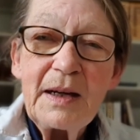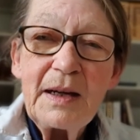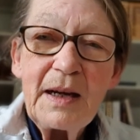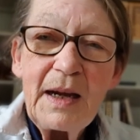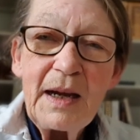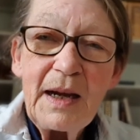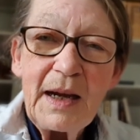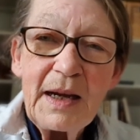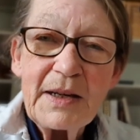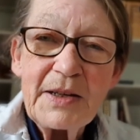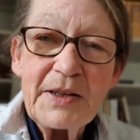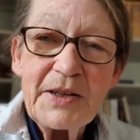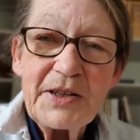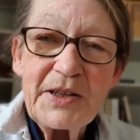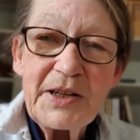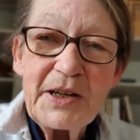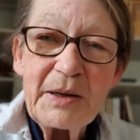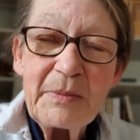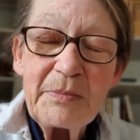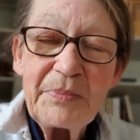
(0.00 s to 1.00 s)
And
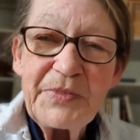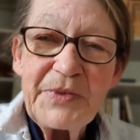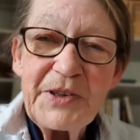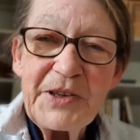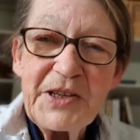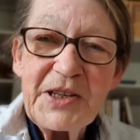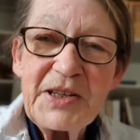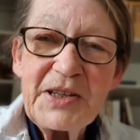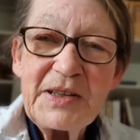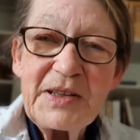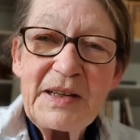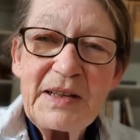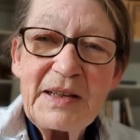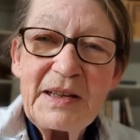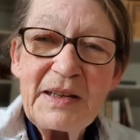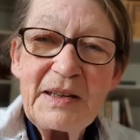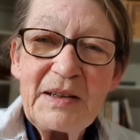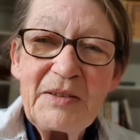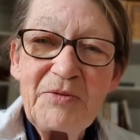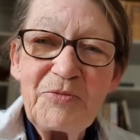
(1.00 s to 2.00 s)
um, this
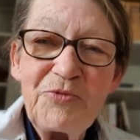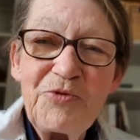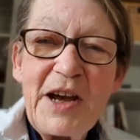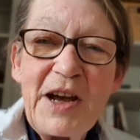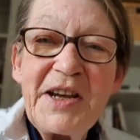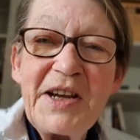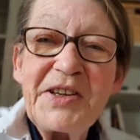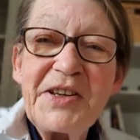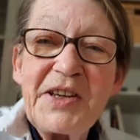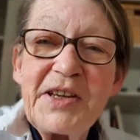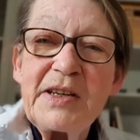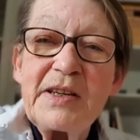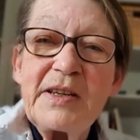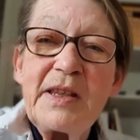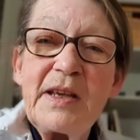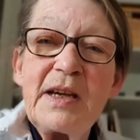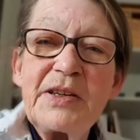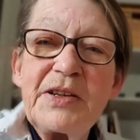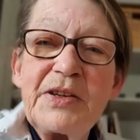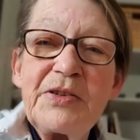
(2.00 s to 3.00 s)
raises
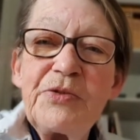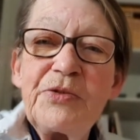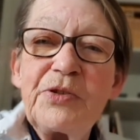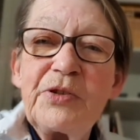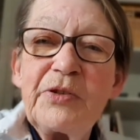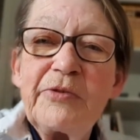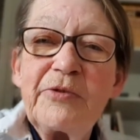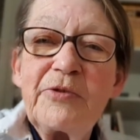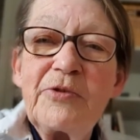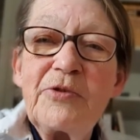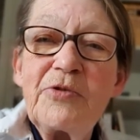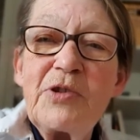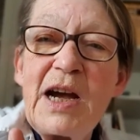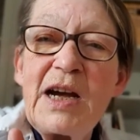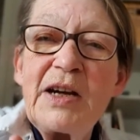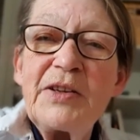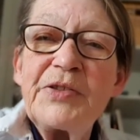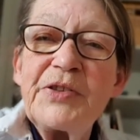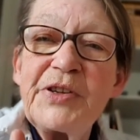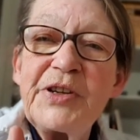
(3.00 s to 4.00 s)
their sort of
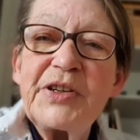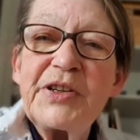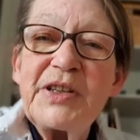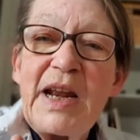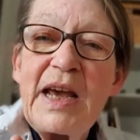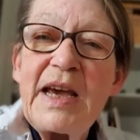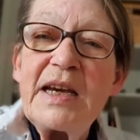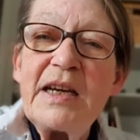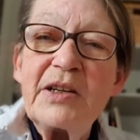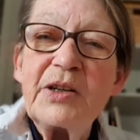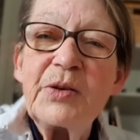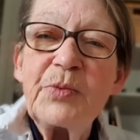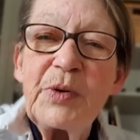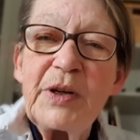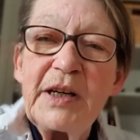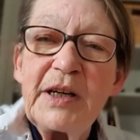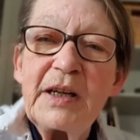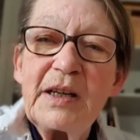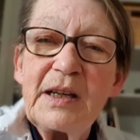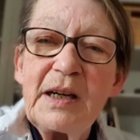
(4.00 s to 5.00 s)
ground state when
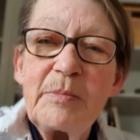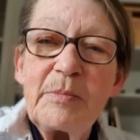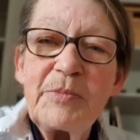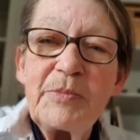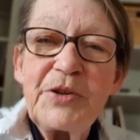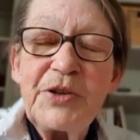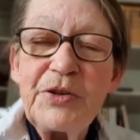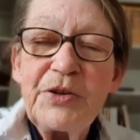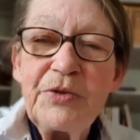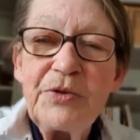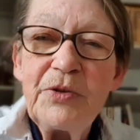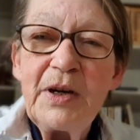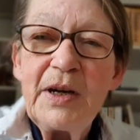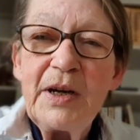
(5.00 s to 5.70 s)
it comes to